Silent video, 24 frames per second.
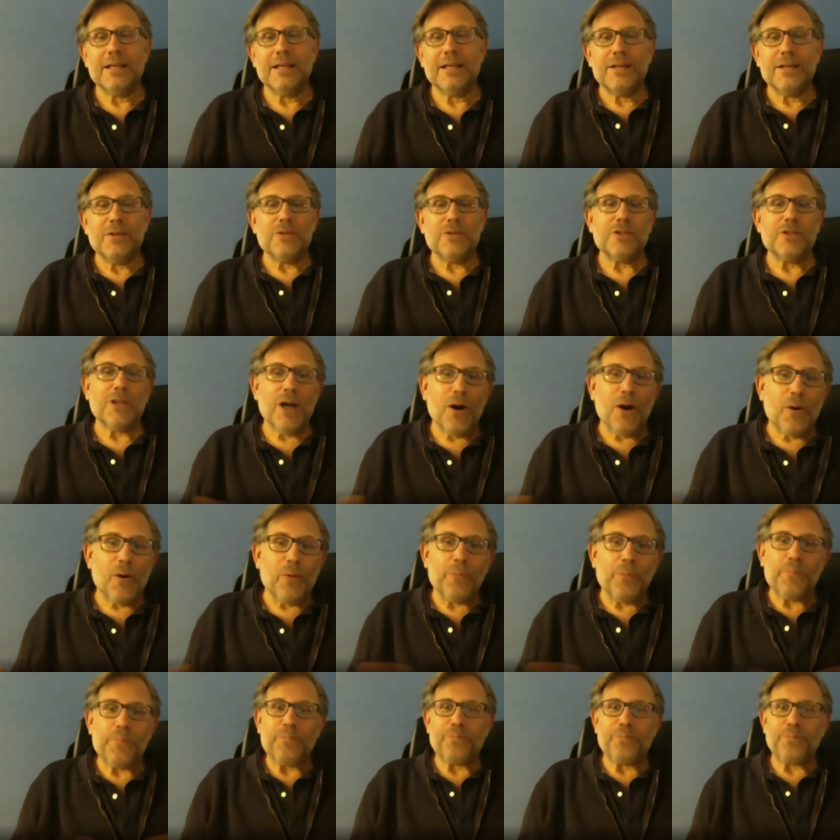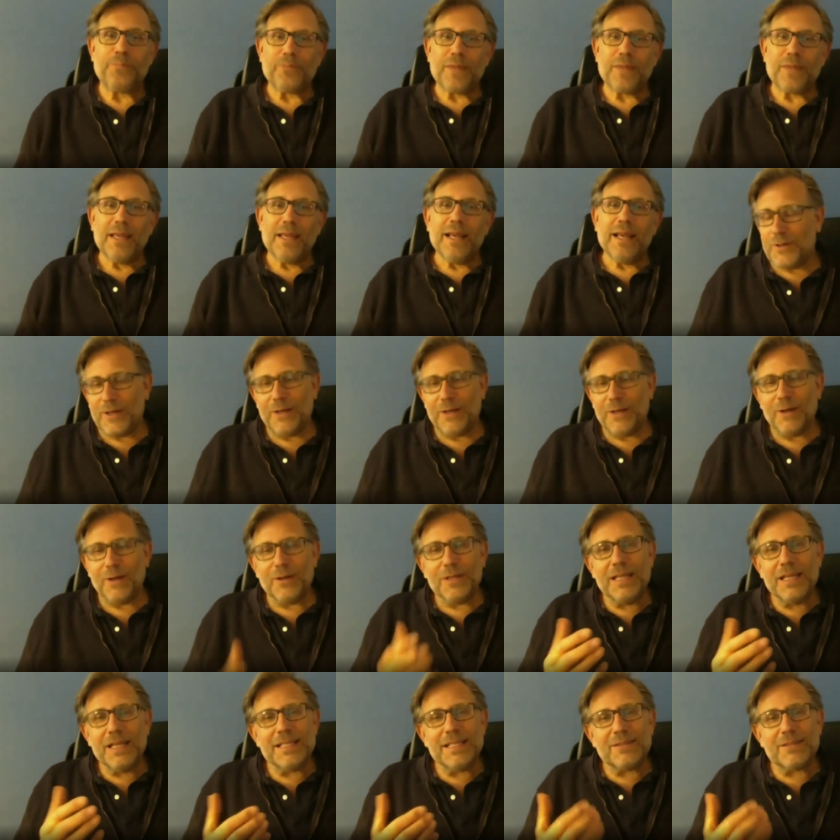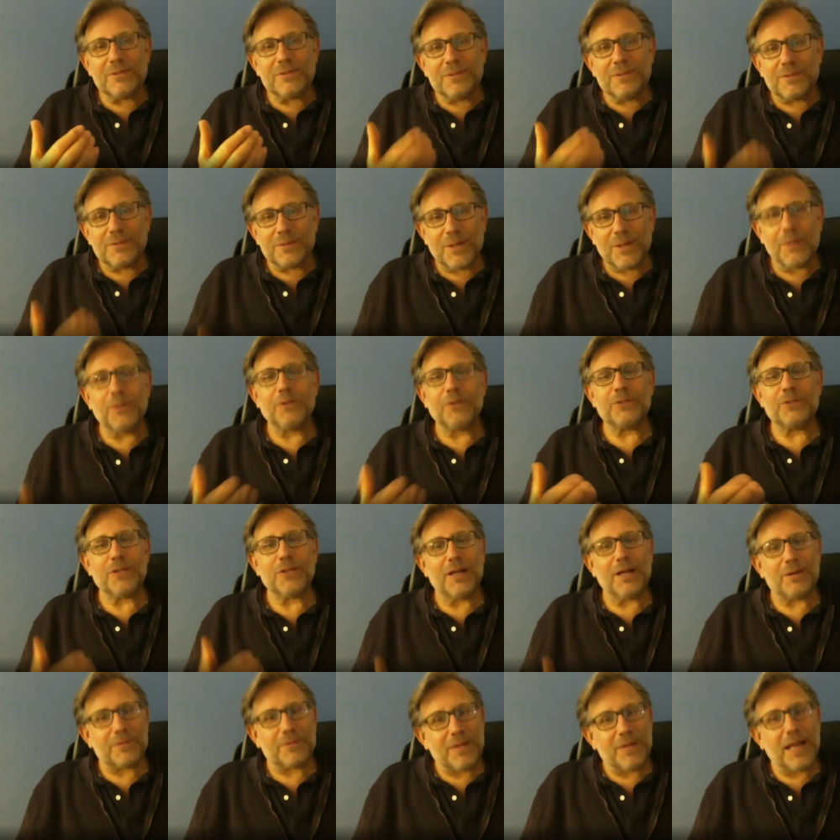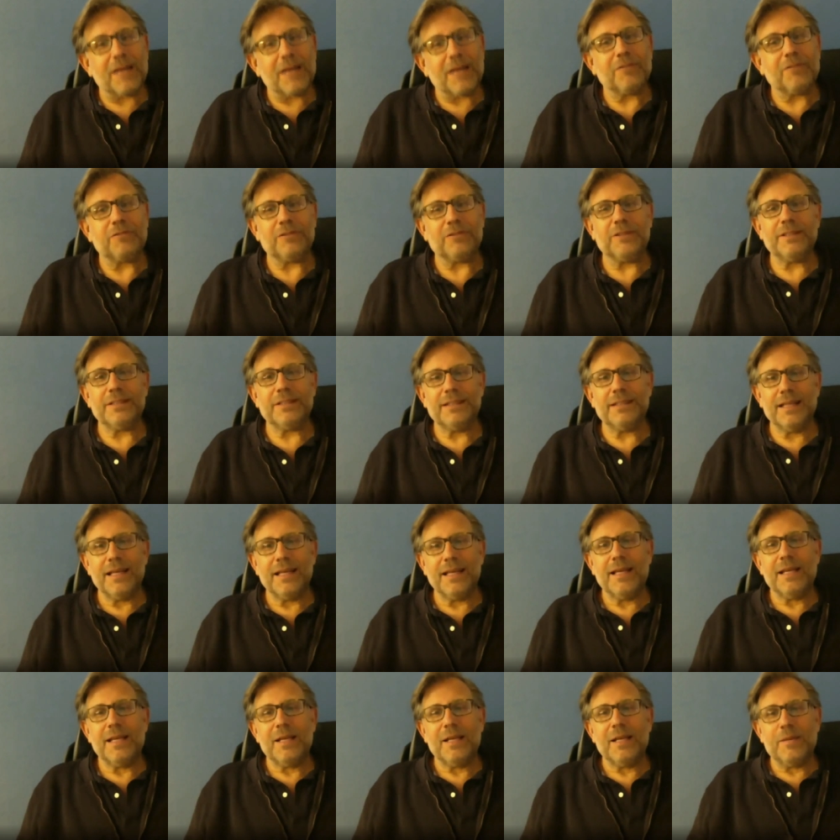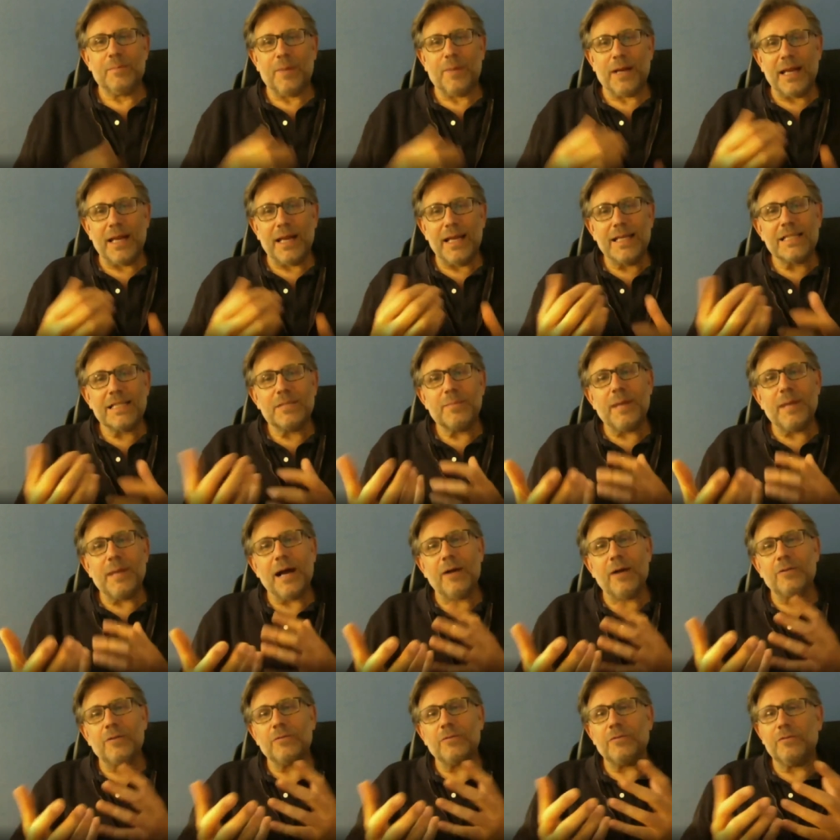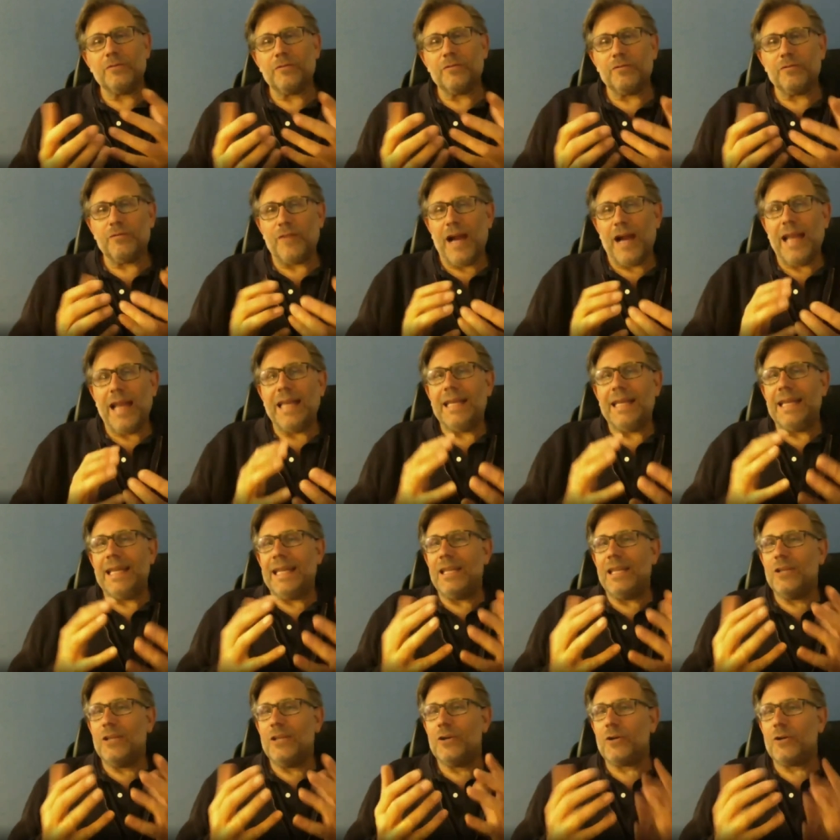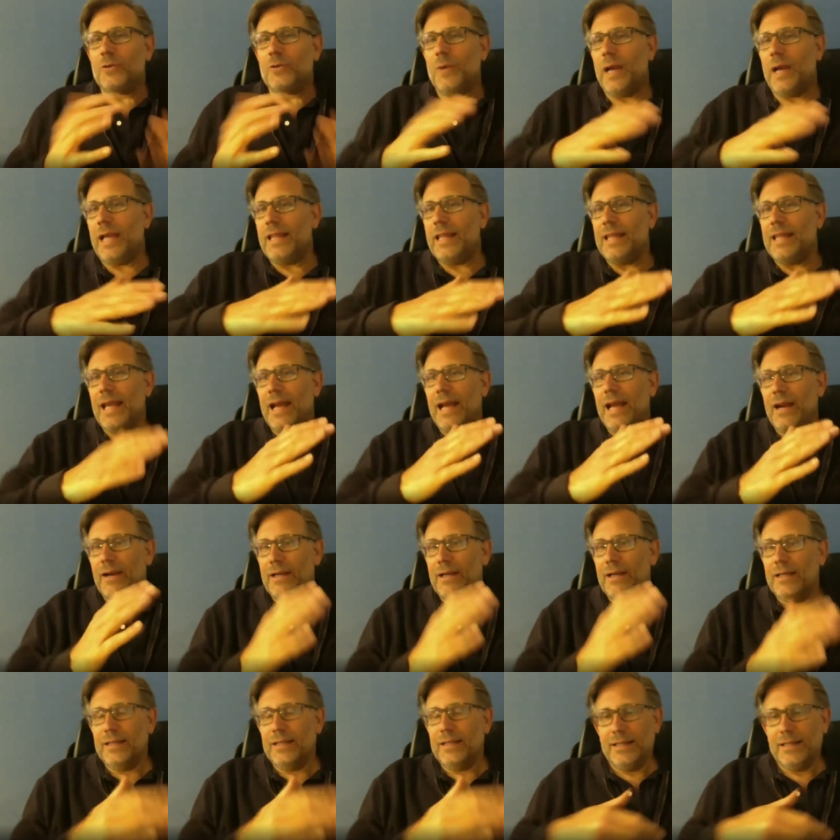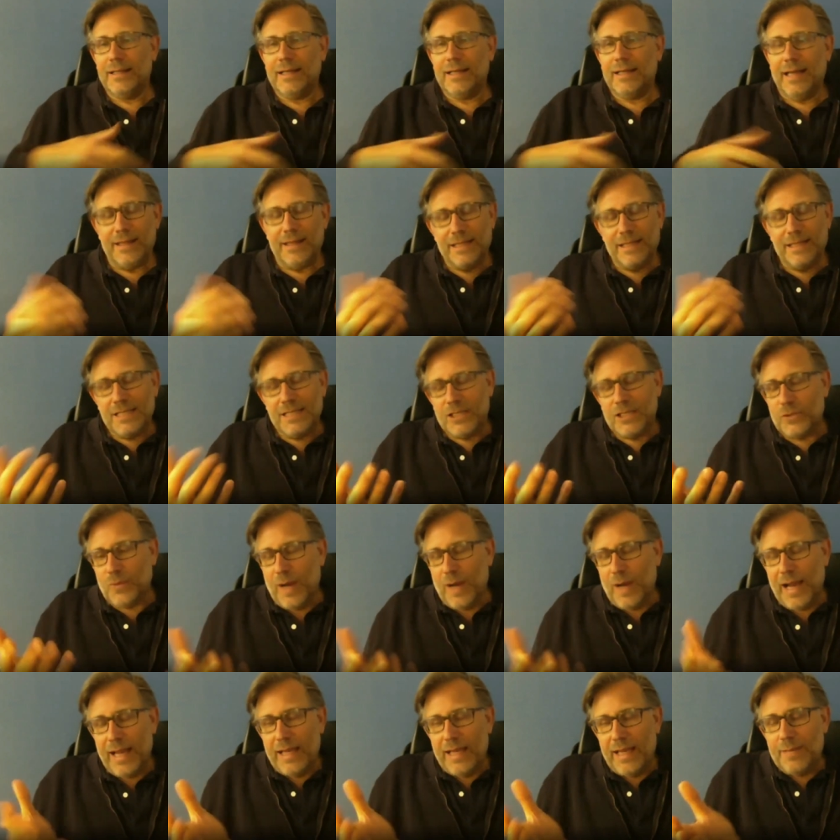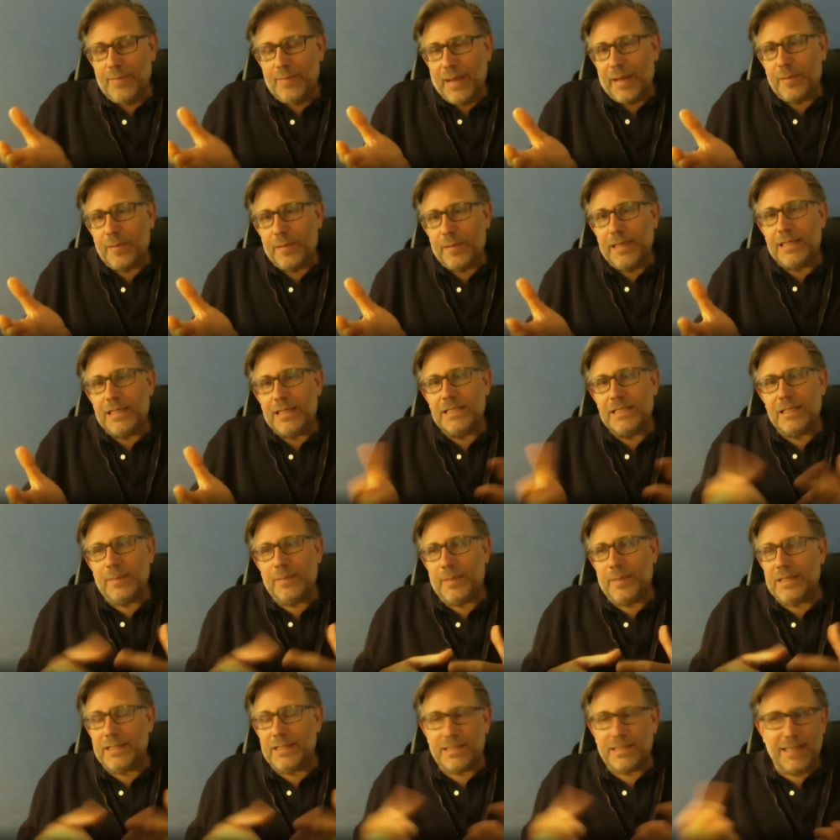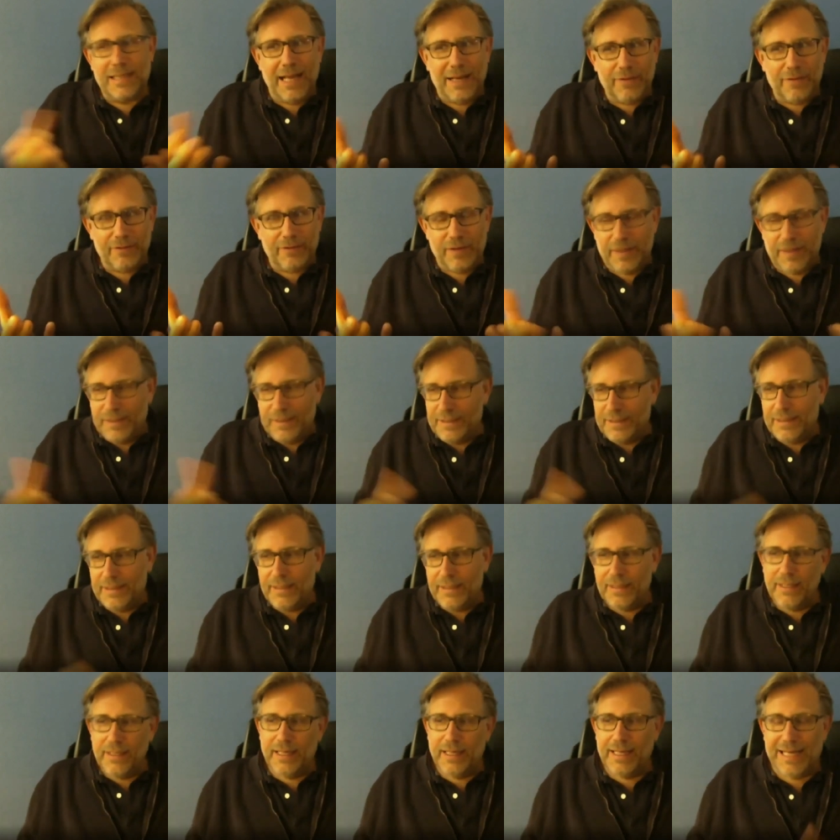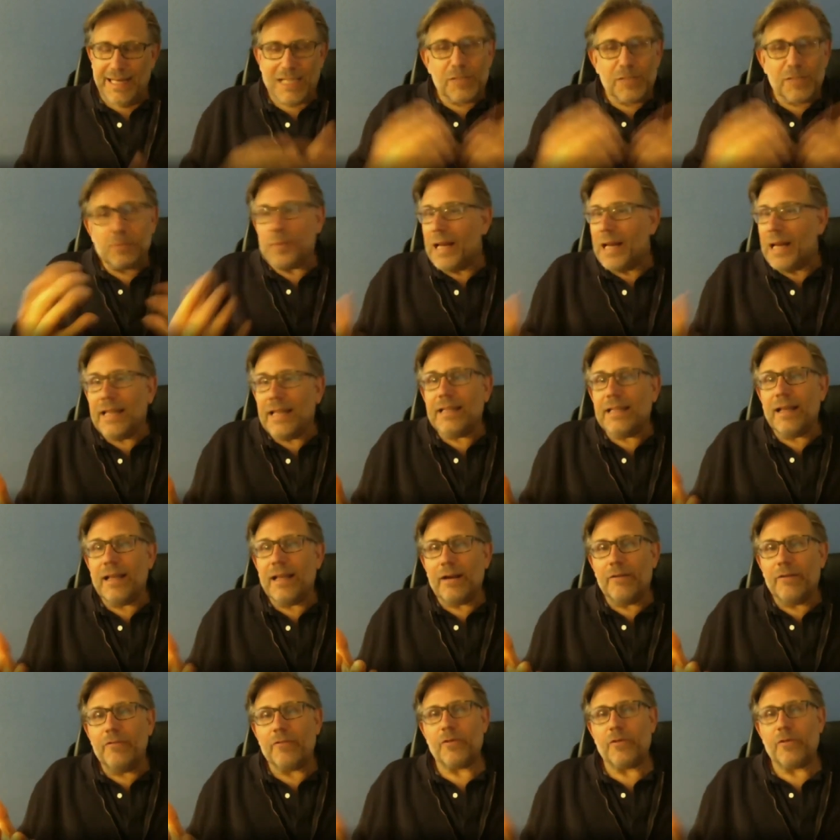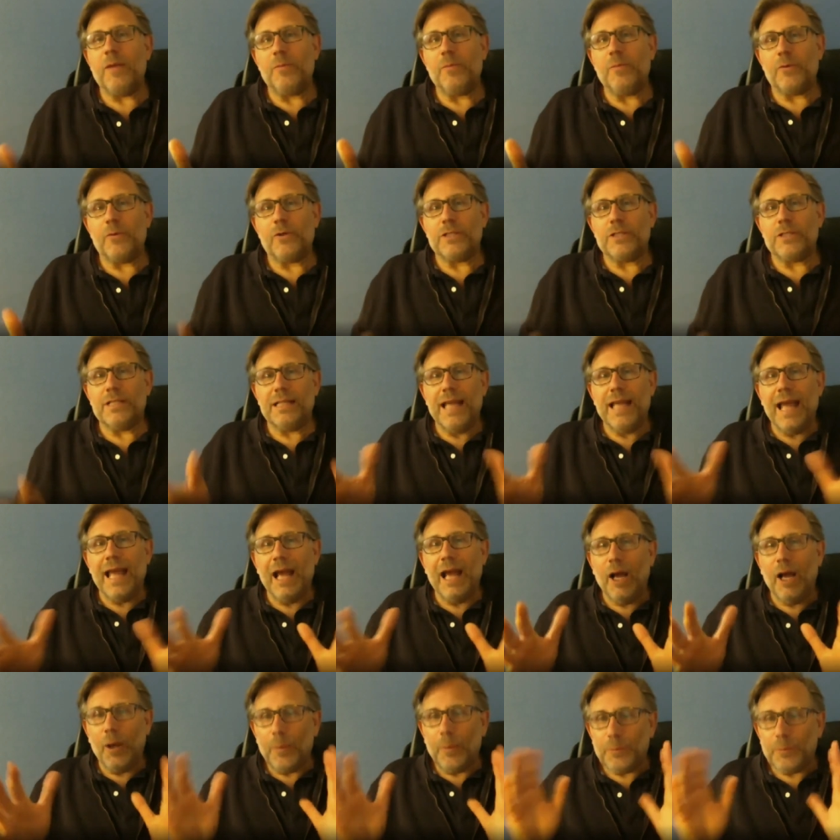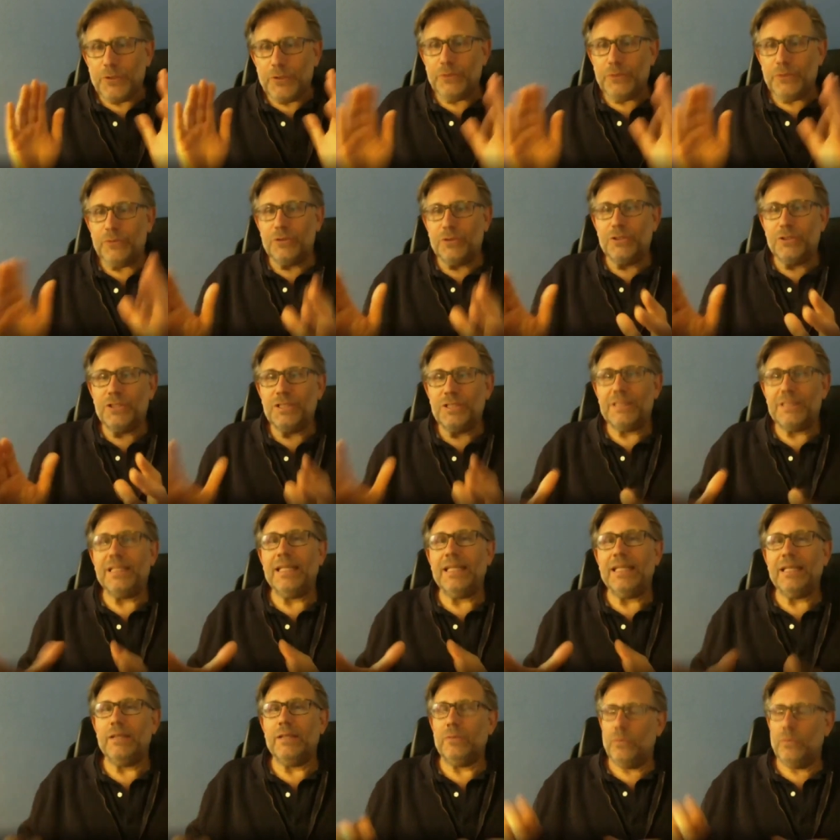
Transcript: So all these roles are relevant, but it is about finding your way there. And this is why impactful leadership is kind of an explanatory framework that helps you to see